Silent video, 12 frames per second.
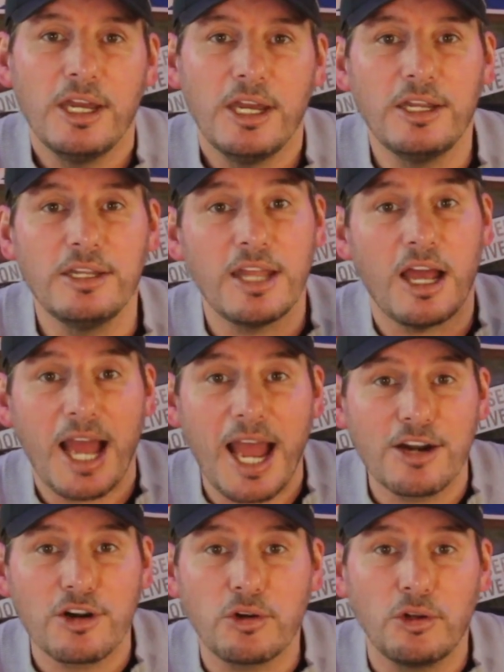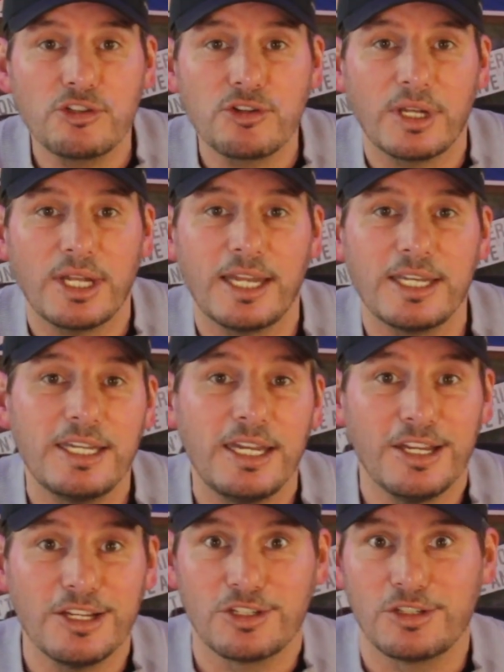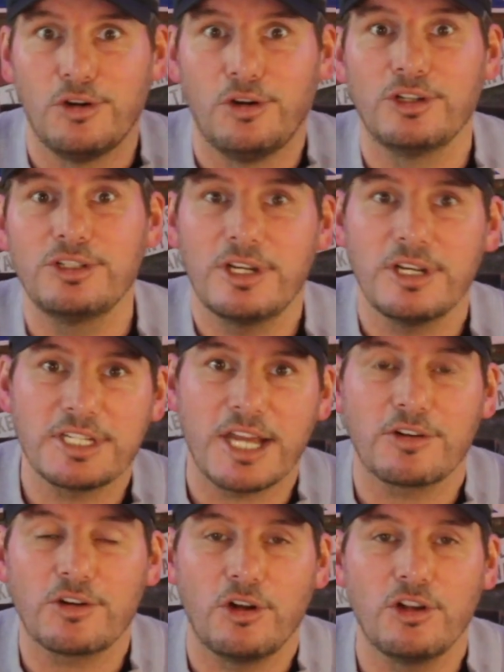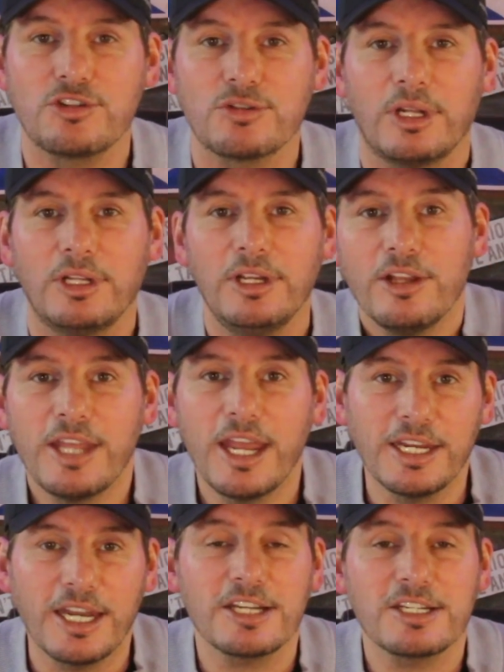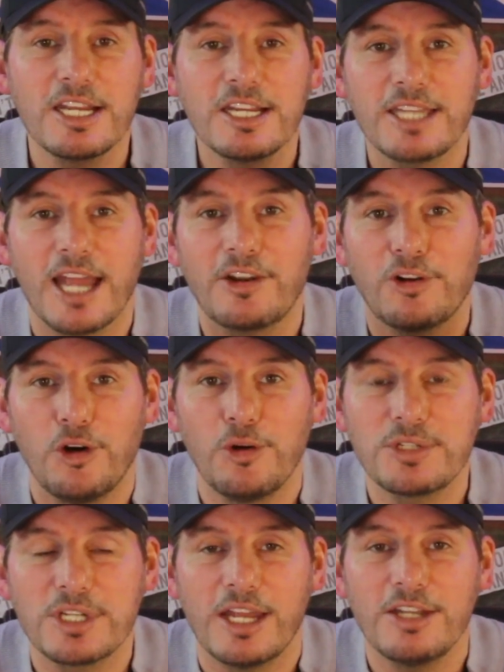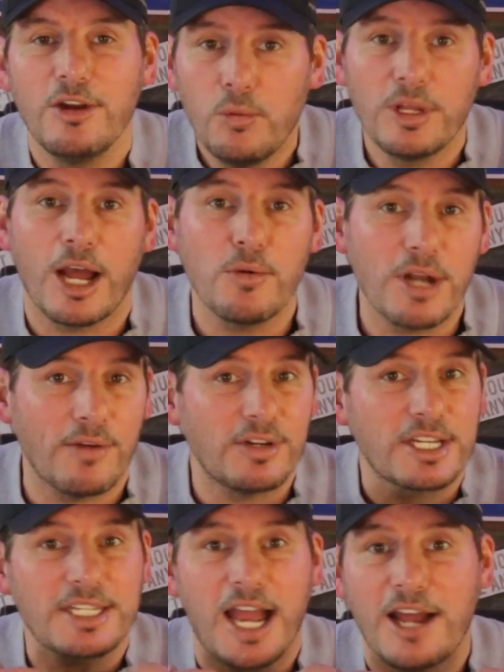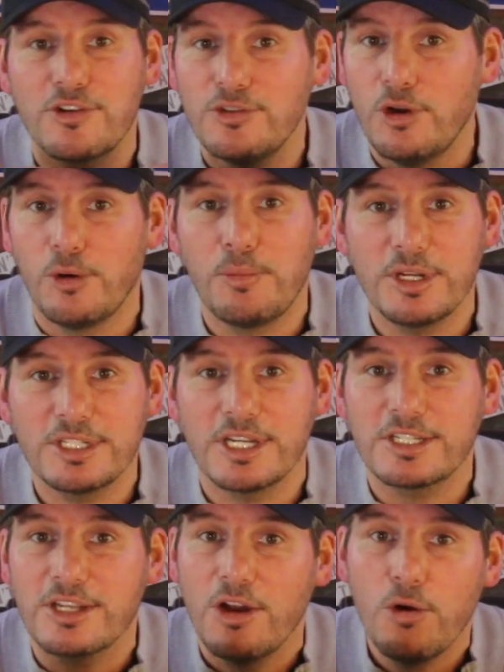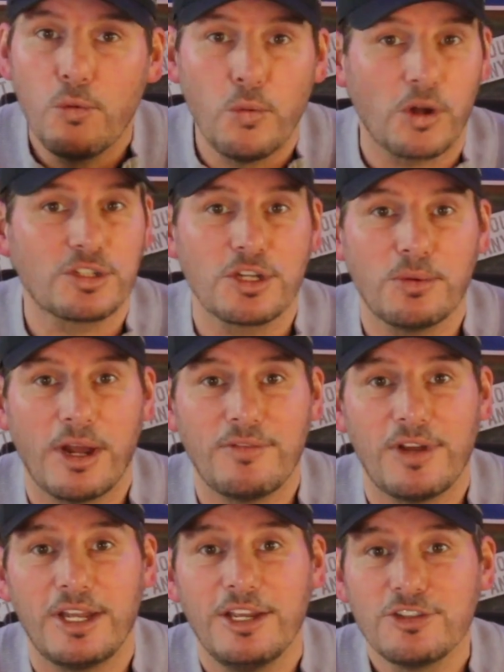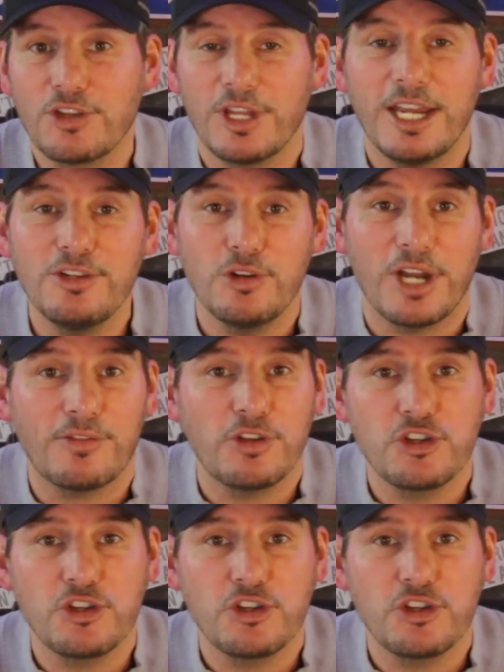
and agricultural land is zoned as agricultural, they can actually start a homestead without having to start no business whatsoever. So they don't have to